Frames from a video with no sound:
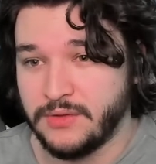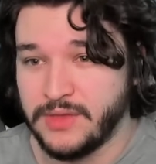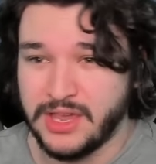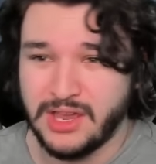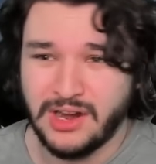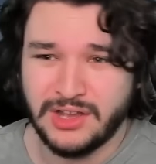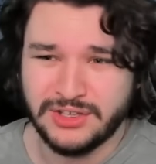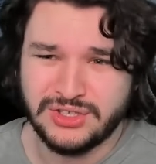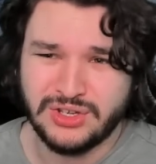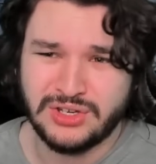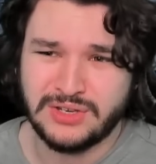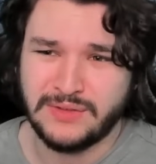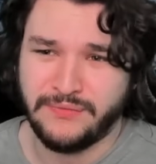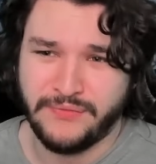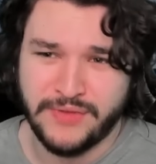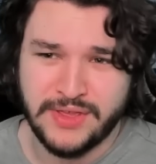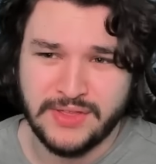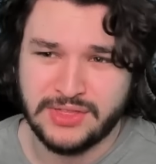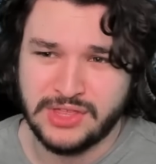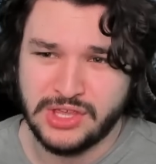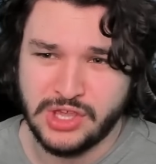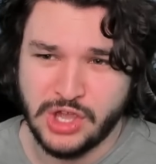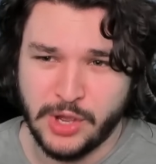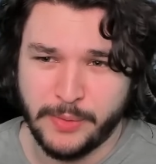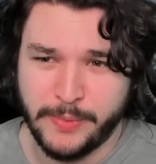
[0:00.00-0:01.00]
They can also
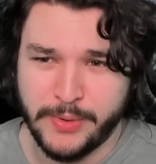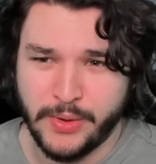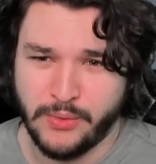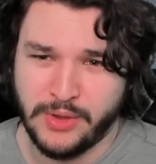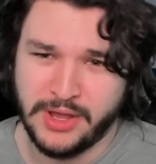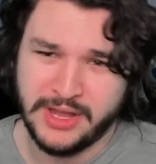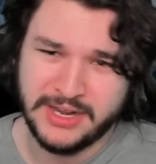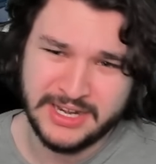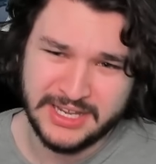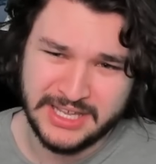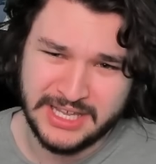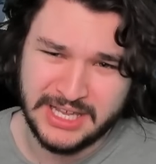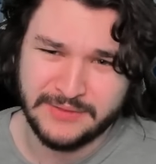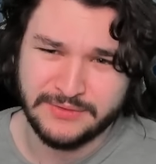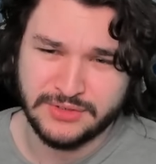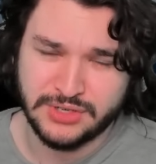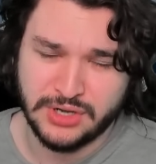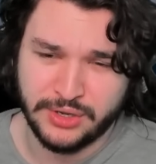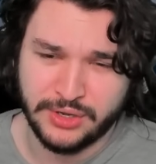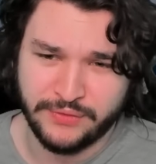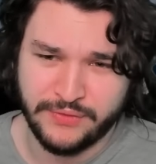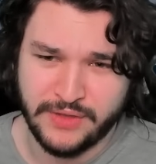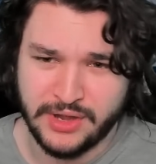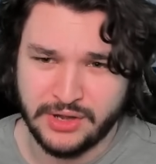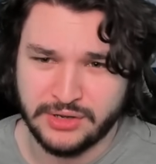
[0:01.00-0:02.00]
defeat the Obi-Wan to give
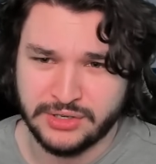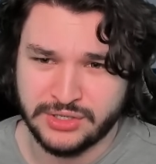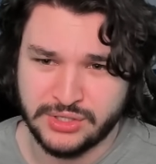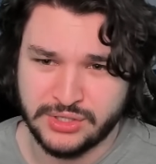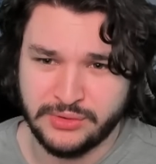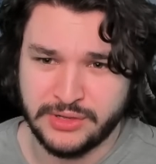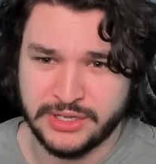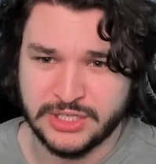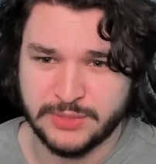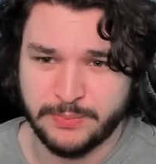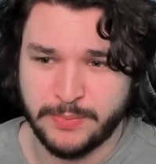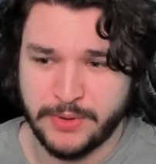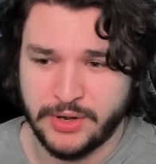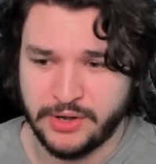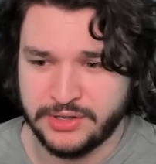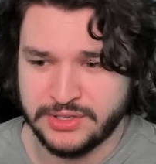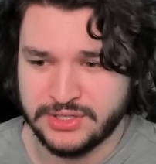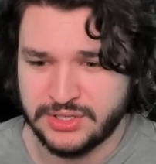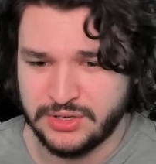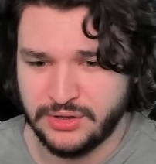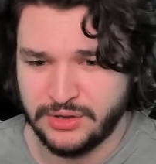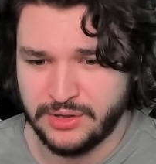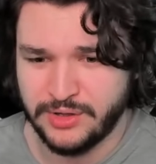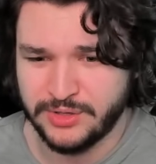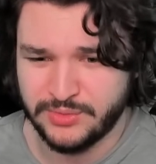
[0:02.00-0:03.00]
Darth Vader 2
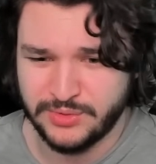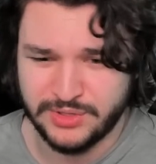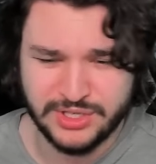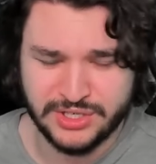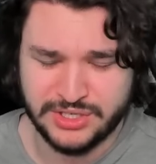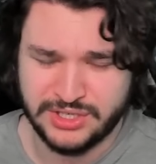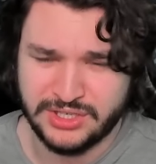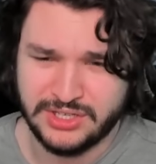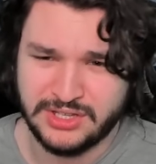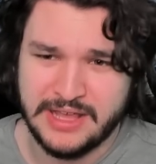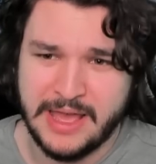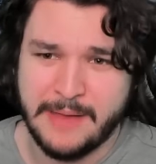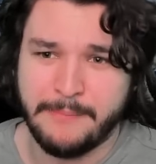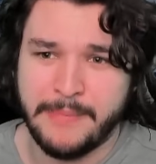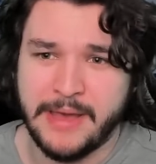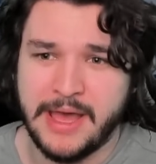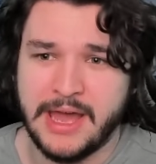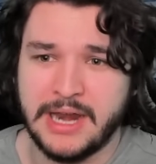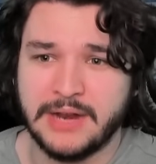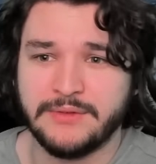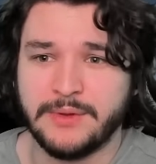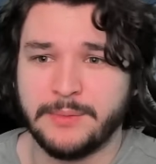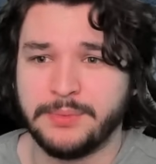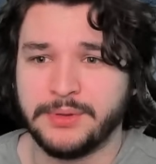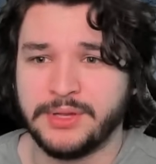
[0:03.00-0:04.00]
experience tokens, which isn't that
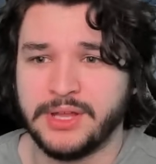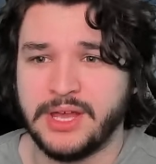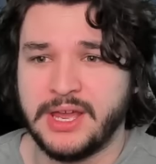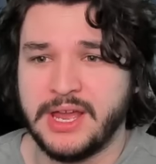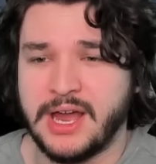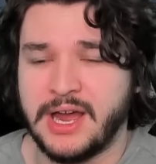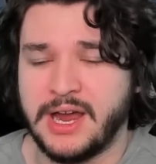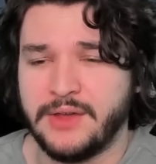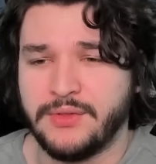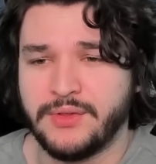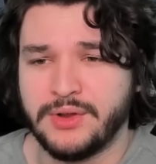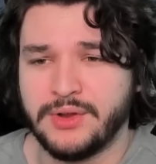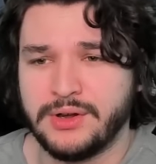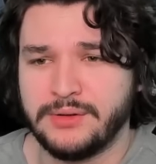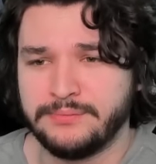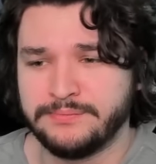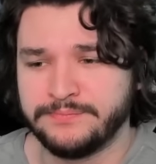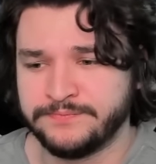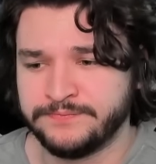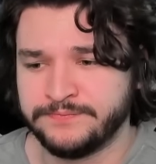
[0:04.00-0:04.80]
bad of a play either.